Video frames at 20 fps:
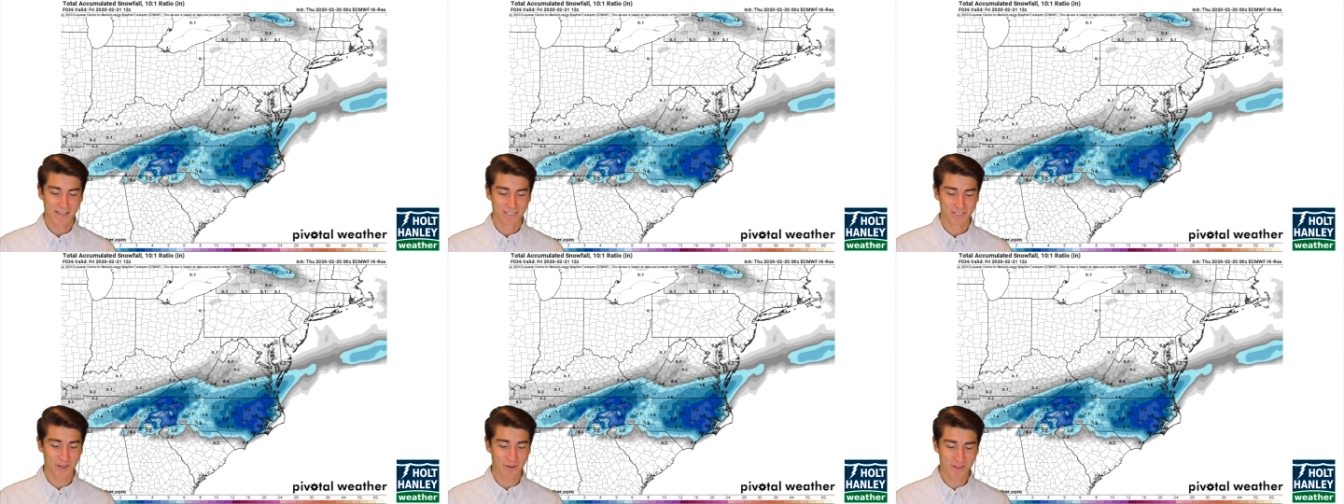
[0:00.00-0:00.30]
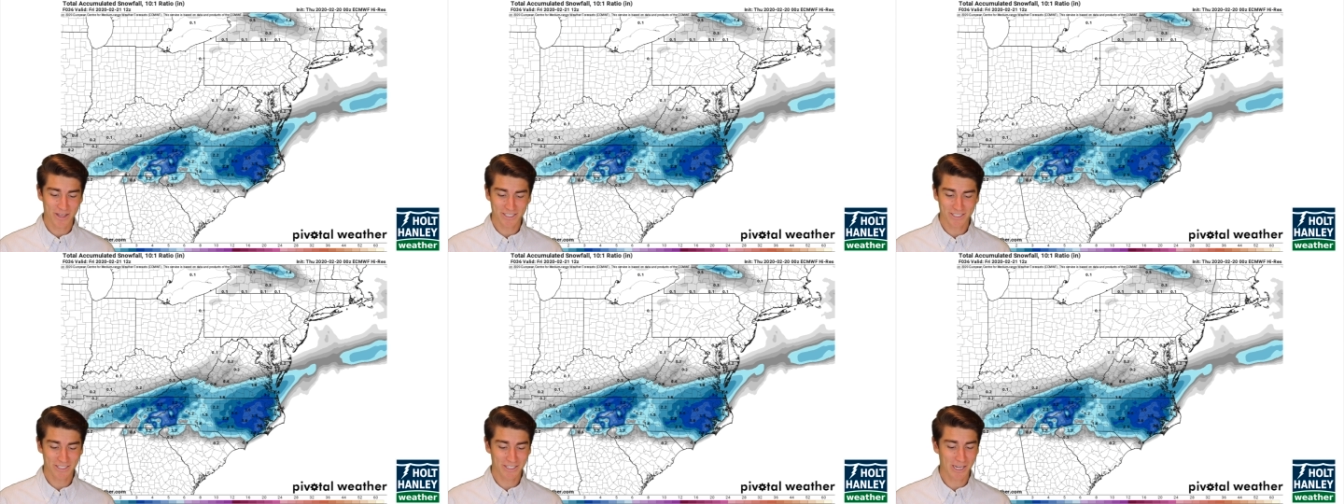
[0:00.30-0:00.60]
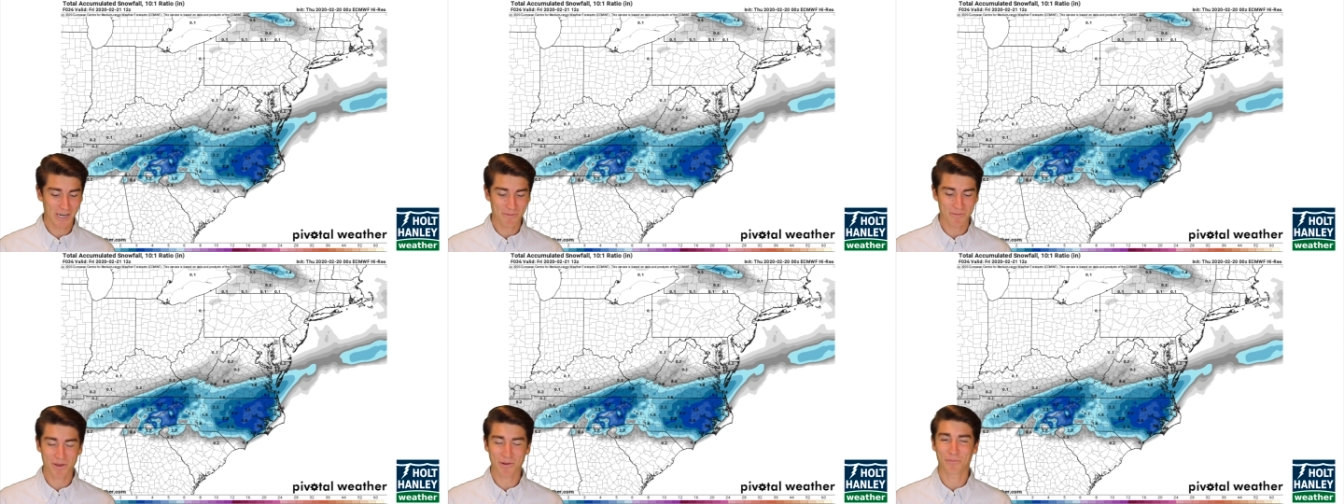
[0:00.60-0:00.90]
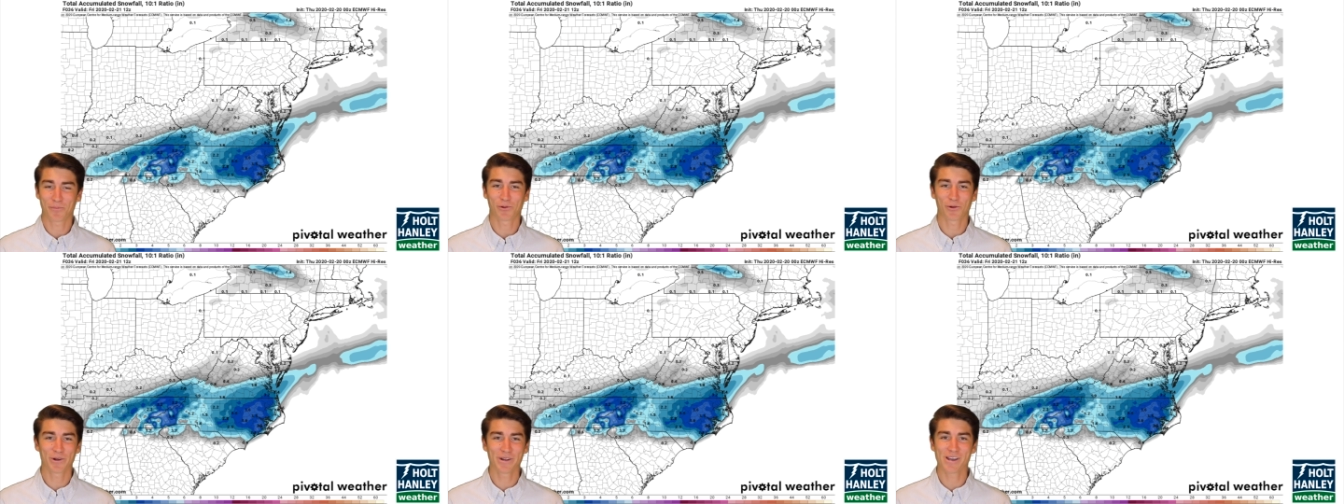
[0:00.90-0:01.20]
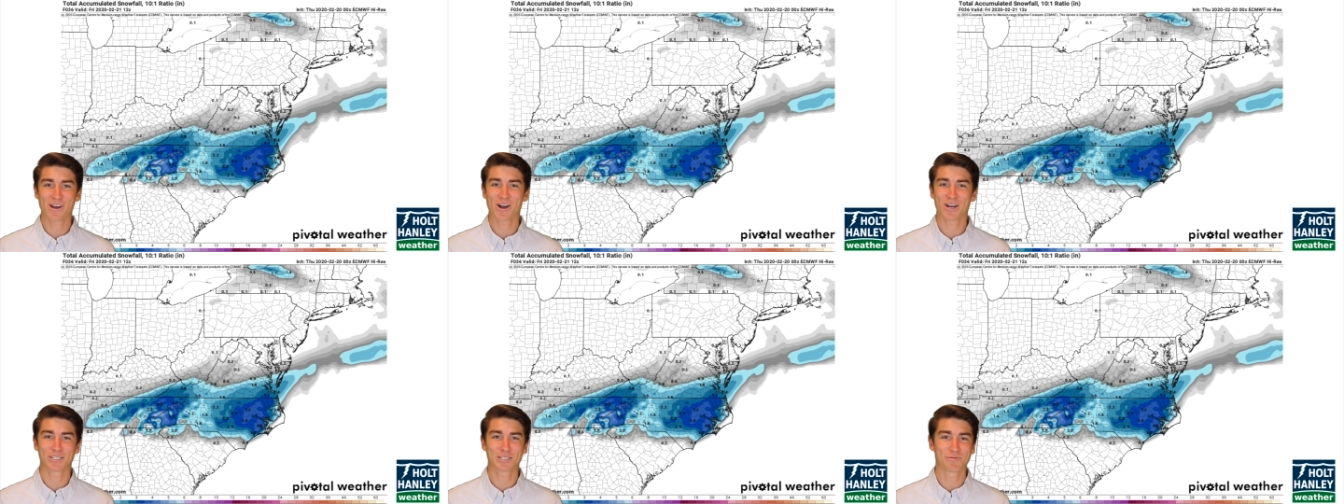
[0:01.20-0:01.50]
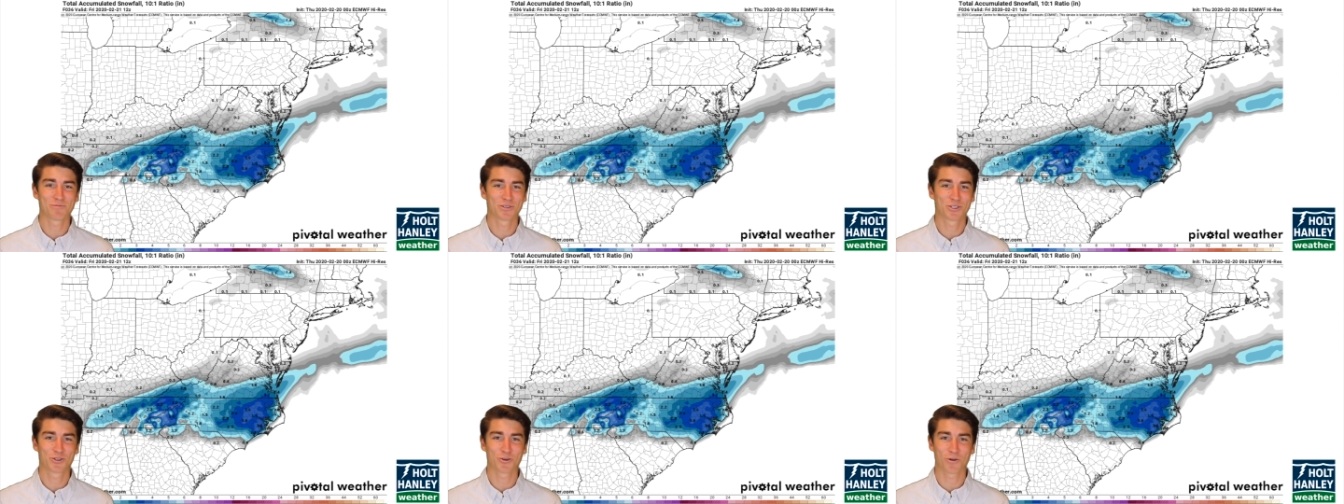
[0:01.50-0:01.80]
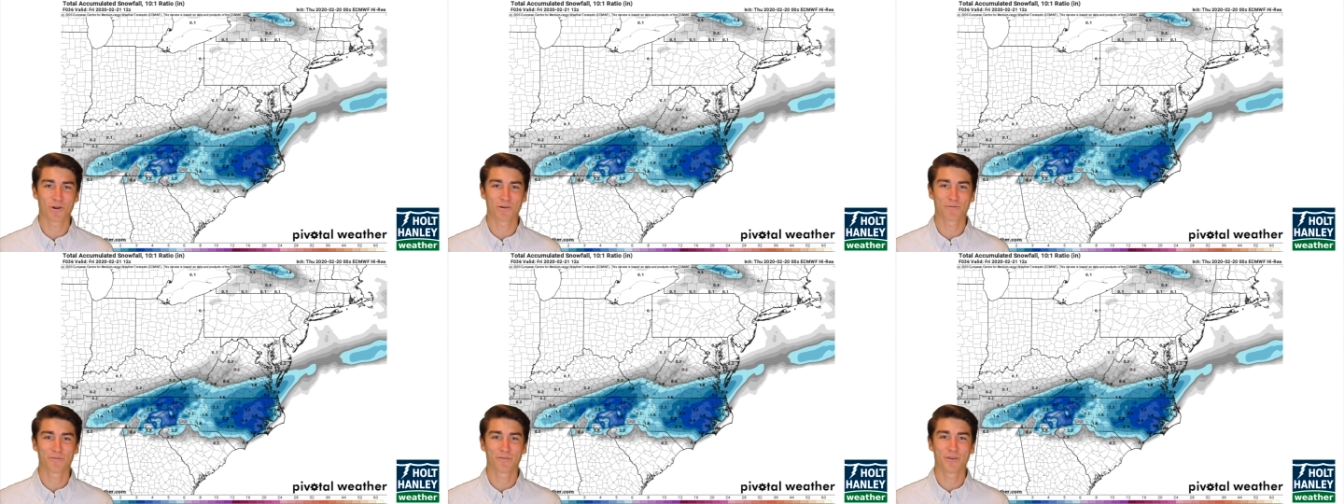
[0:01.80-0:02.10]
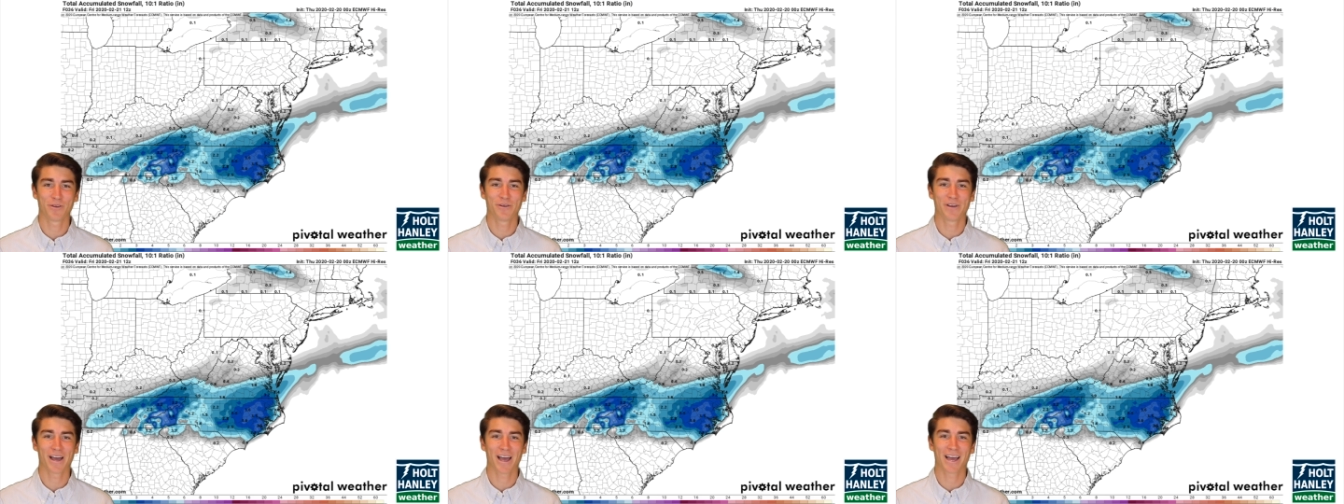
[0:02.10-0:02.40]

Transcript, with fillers: So this is gonna be a pretty awesome storm for you